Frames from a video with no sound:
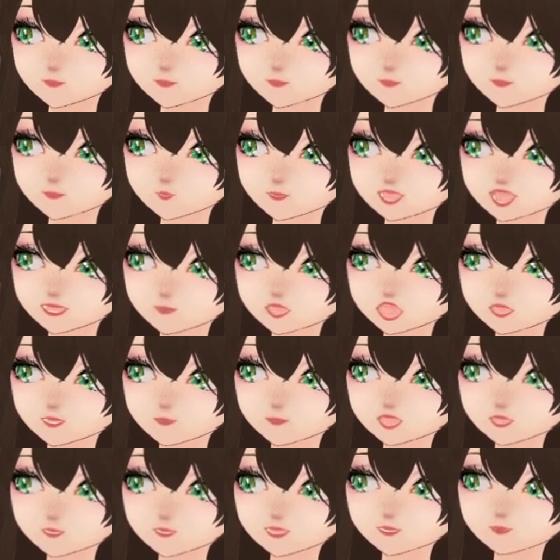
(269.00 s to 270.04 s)
like
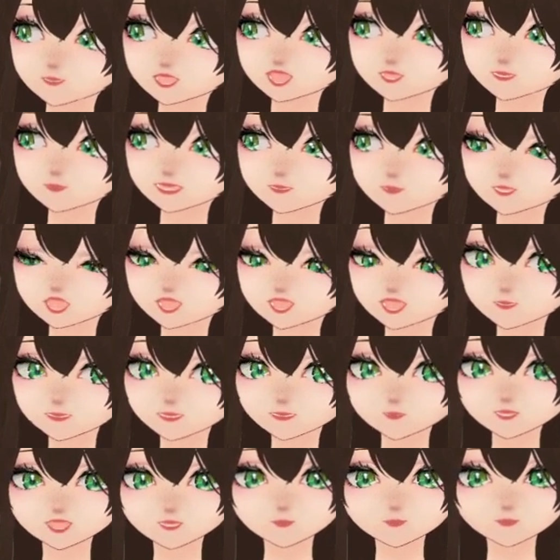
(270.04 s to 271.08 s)
apologizing. Or I think
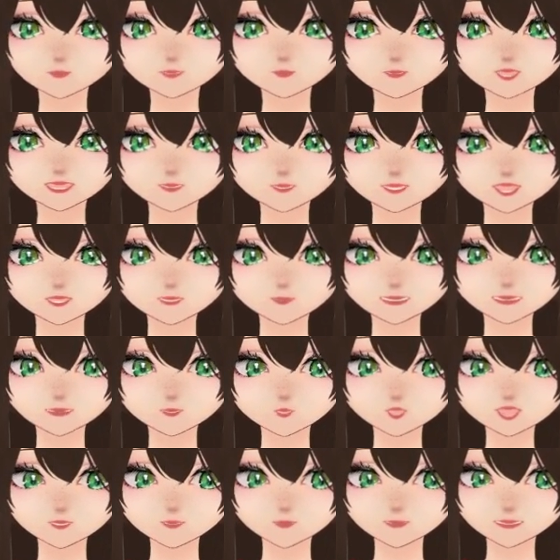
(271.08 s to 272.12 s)
the first thing I seen
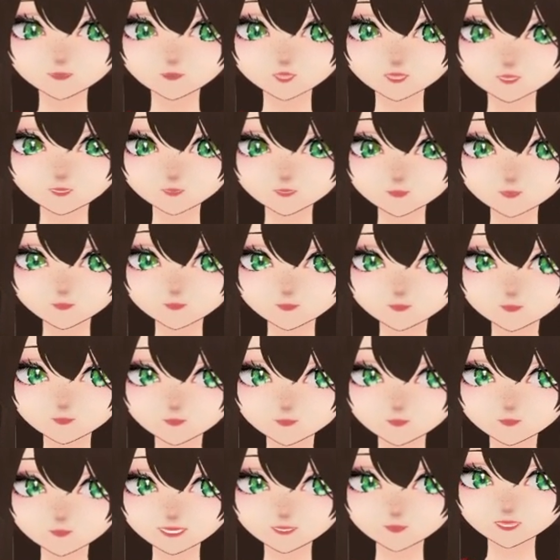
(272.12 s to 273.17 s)
was people
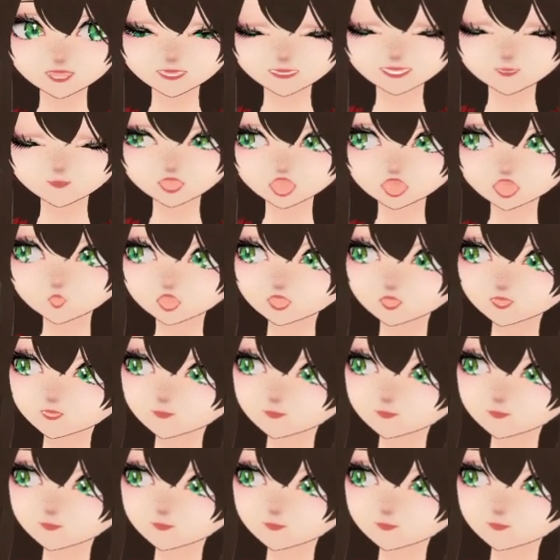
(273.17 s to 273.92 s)
saying, "Oh,